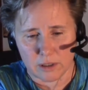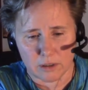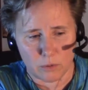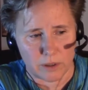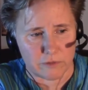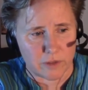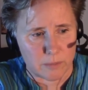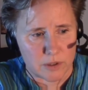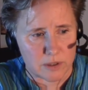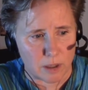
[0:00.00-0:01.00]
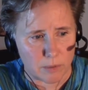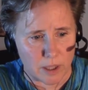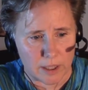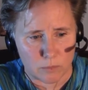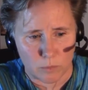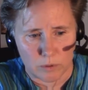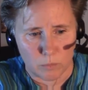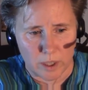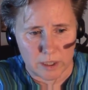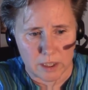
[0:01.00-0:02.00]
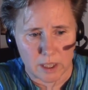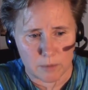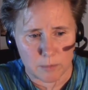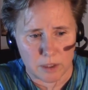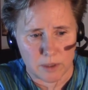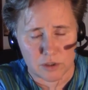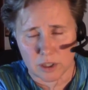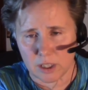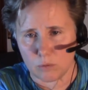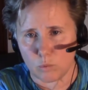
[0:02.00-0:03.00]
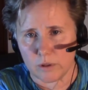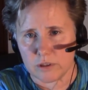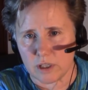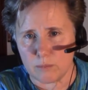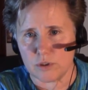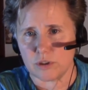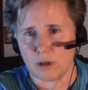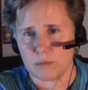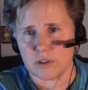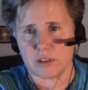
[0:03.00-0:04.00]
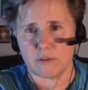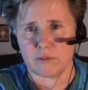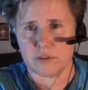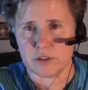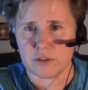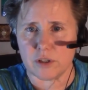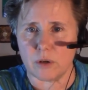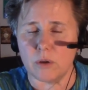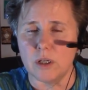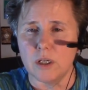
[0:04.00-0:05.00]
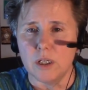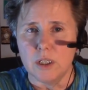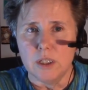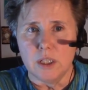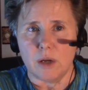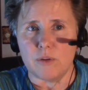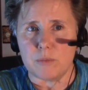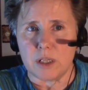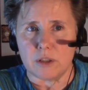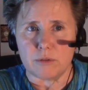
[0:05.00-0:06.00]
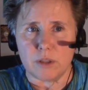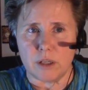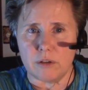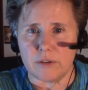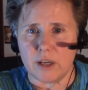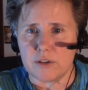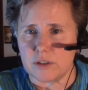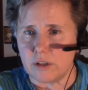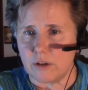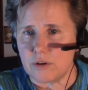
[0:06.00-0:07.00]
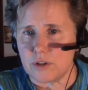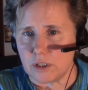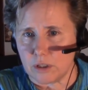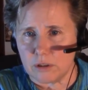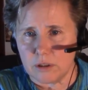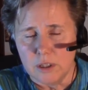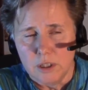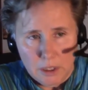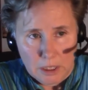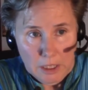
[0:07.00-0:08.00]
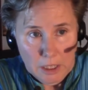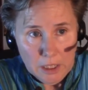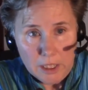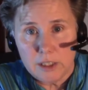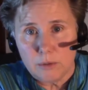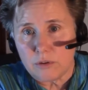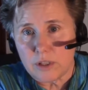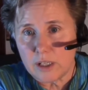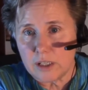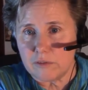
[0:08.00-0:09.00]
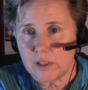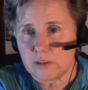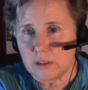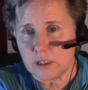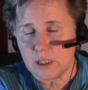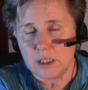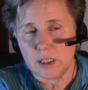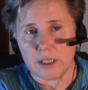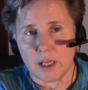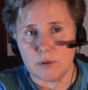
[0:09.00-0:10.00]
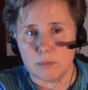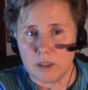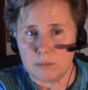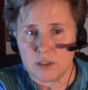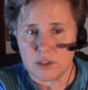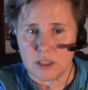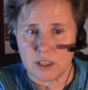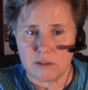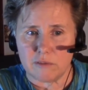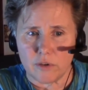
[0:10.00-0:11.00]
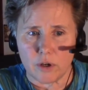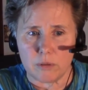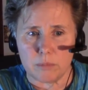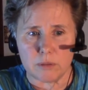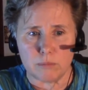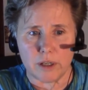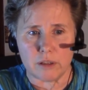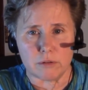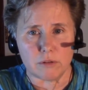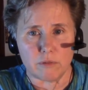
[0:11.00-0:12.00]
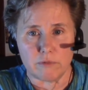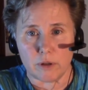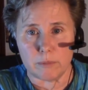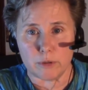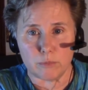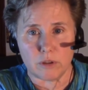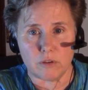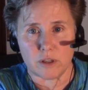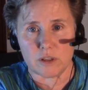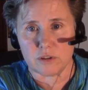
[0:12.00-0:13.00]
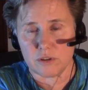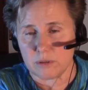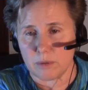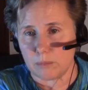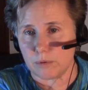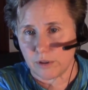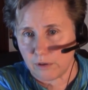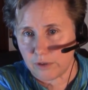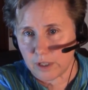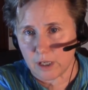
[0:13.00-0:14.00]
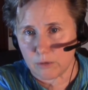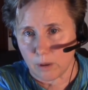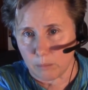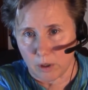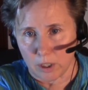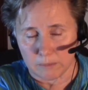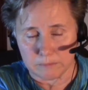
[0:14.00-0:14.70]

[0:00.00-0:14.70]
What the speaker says: quite famous now, but Ike, when Ike came to Money Magic, he had one sandwich shop in San Francisco. It was making $300,000 a year, and he was getting evicted. He came to Money Magic, and he had a very big breakthrough, some very big realizations about beliefs he had around money.